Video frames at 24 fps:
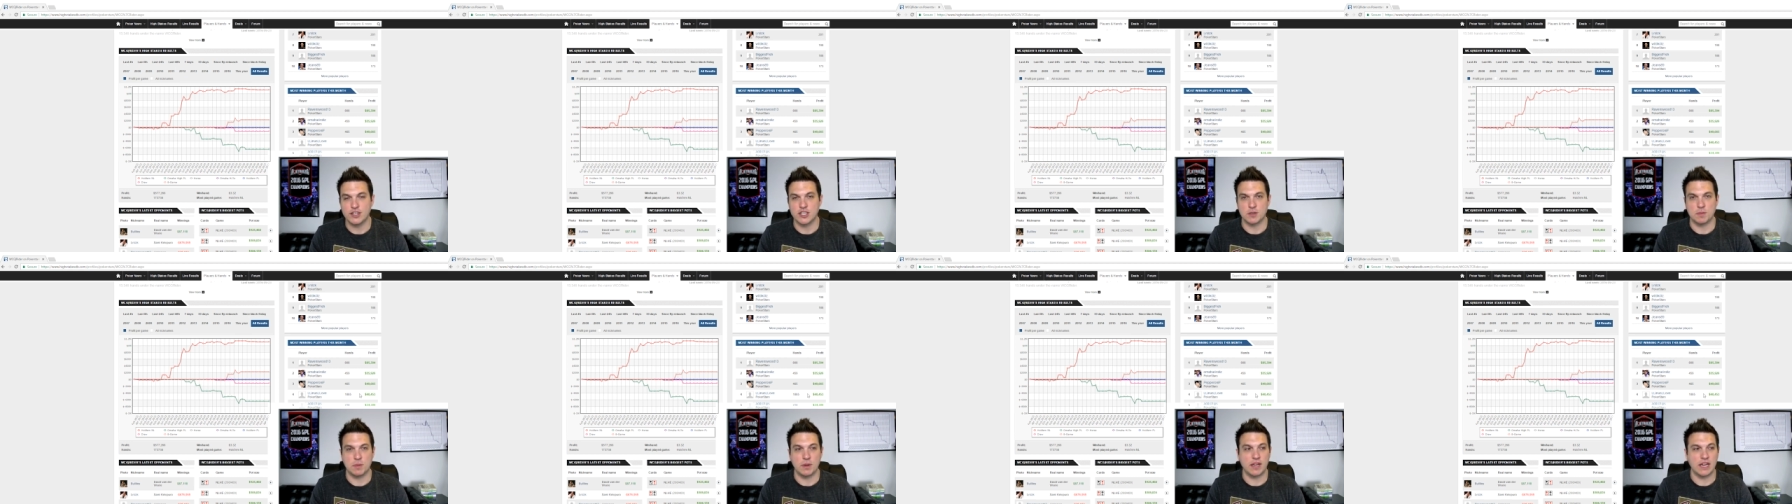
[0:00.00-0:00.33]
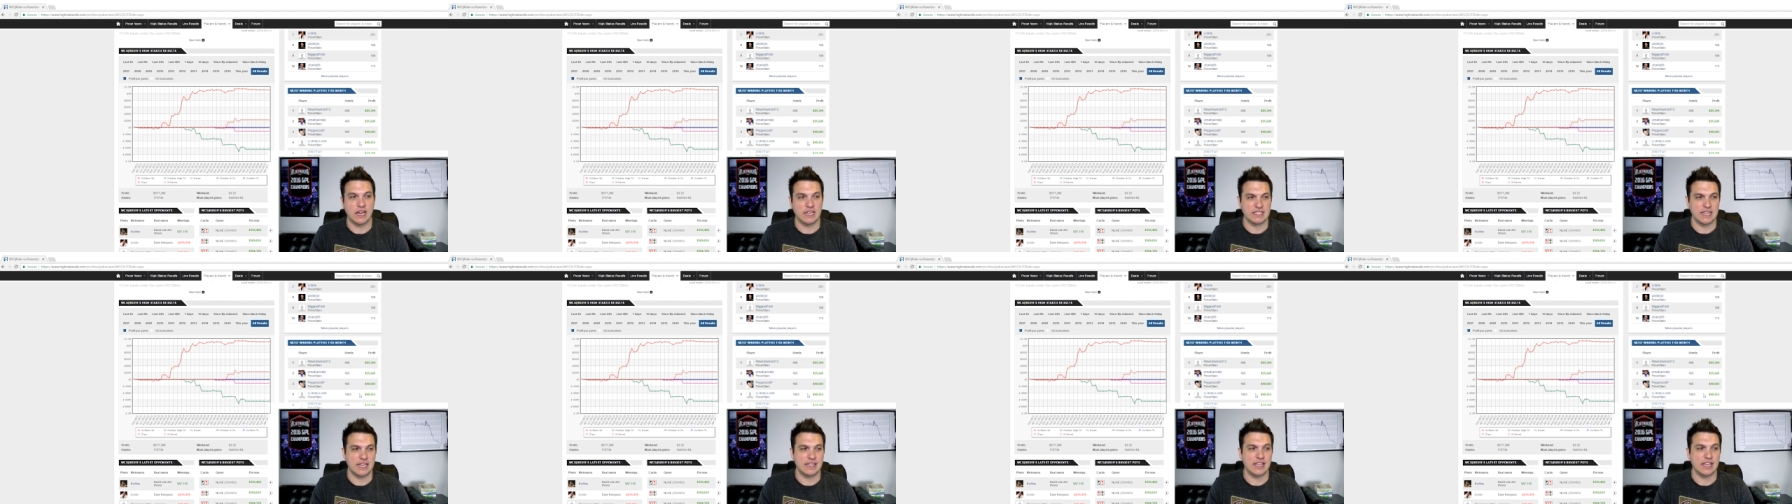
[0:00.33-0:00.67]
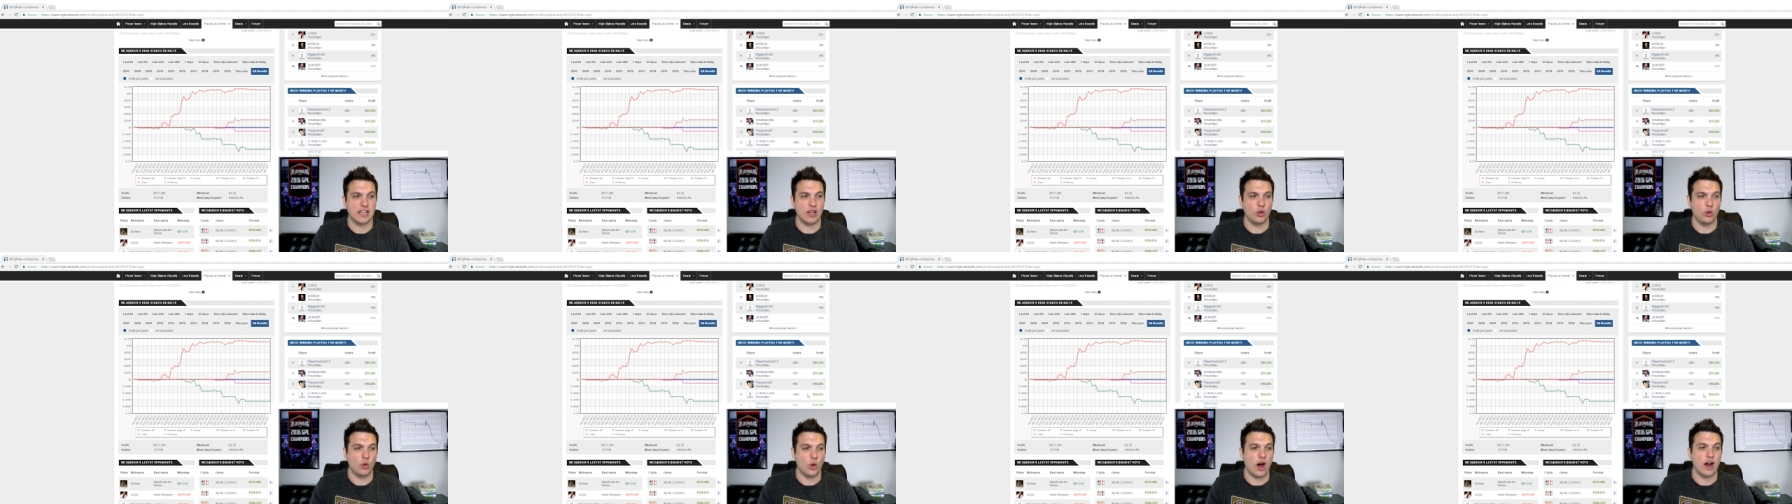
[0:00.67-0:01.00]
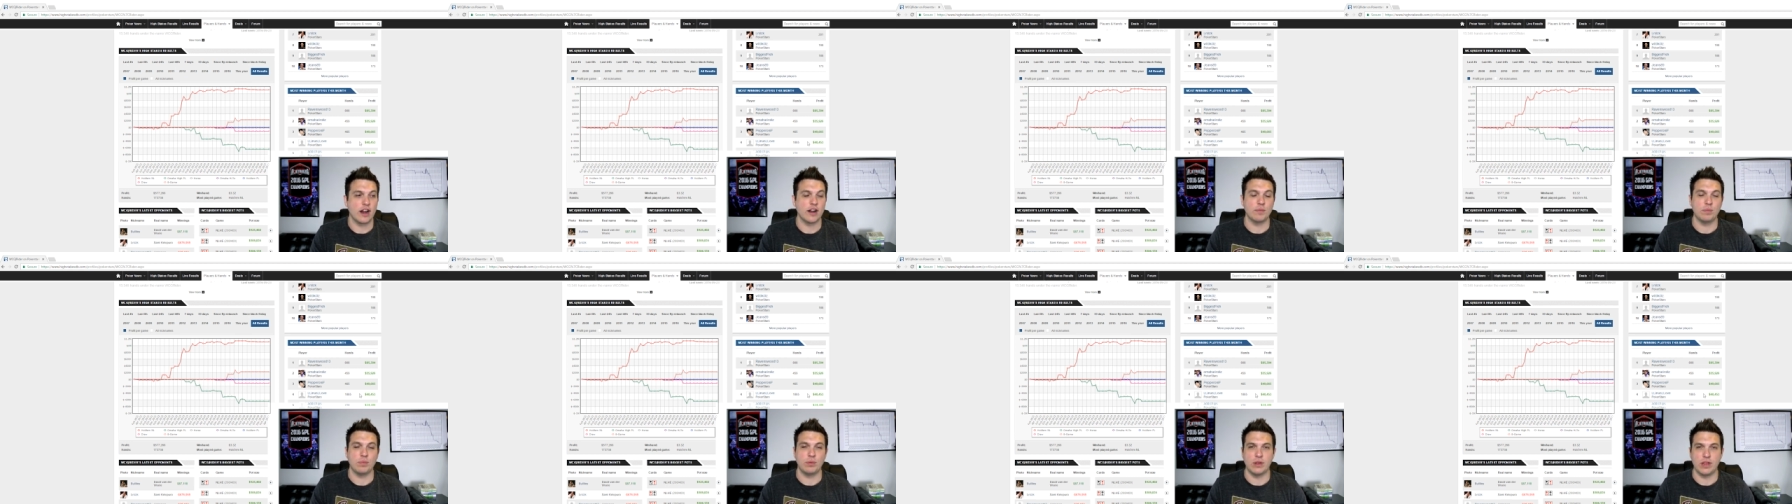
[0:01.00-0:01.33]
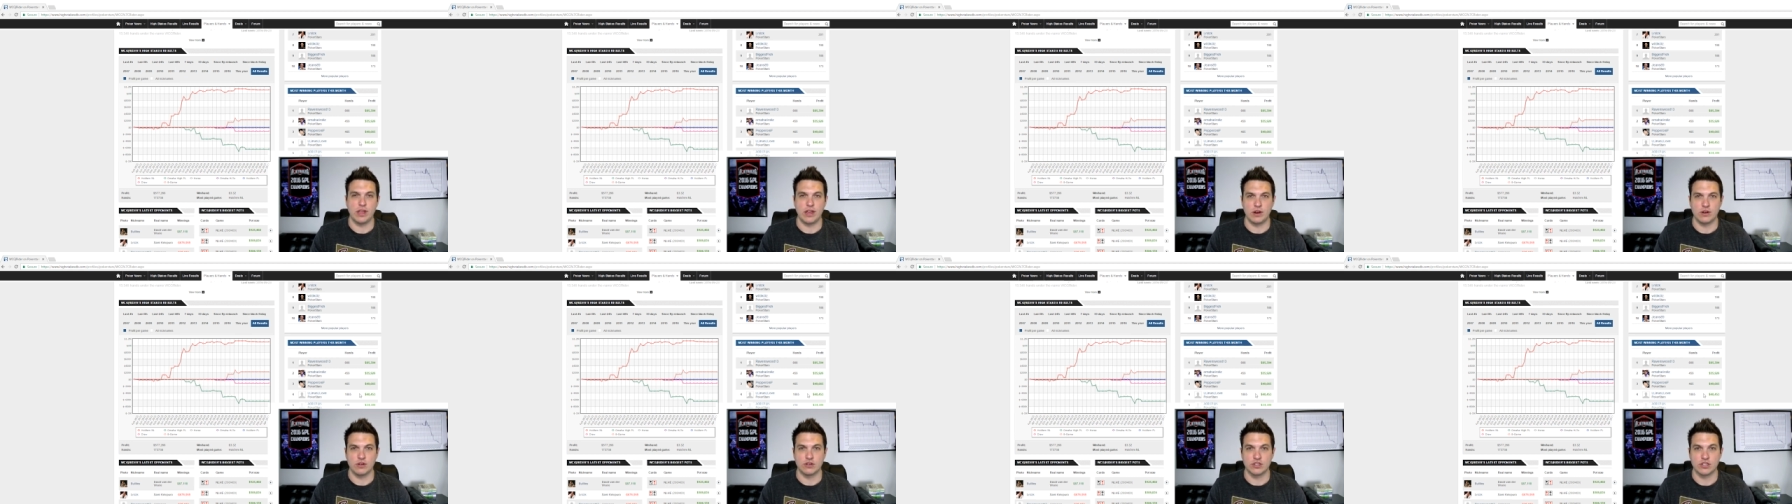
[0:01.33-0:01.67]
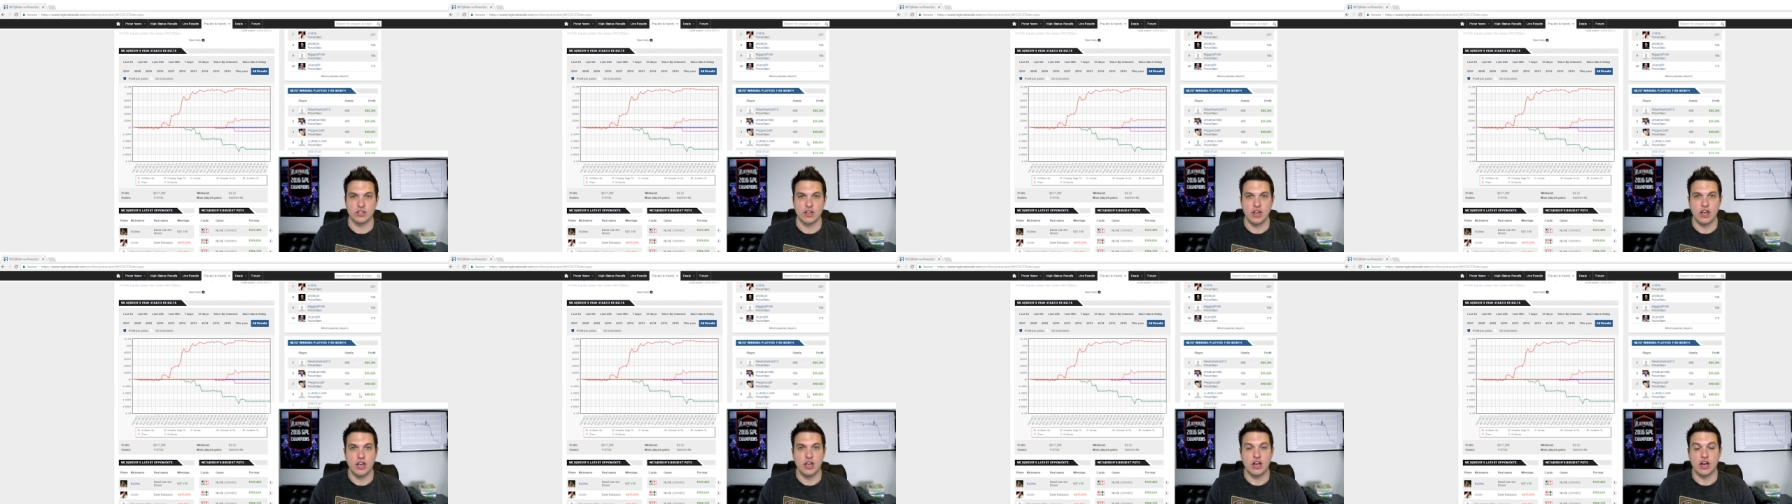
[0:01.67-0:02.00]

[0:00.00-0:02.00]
just because I think a lot of players